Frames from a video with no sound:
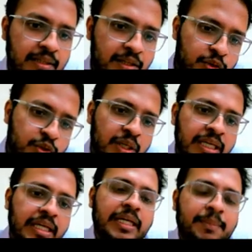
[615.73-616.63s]
they
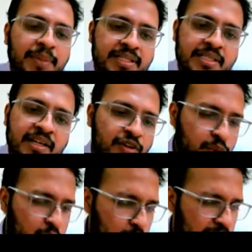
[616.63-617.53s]
usually present after 2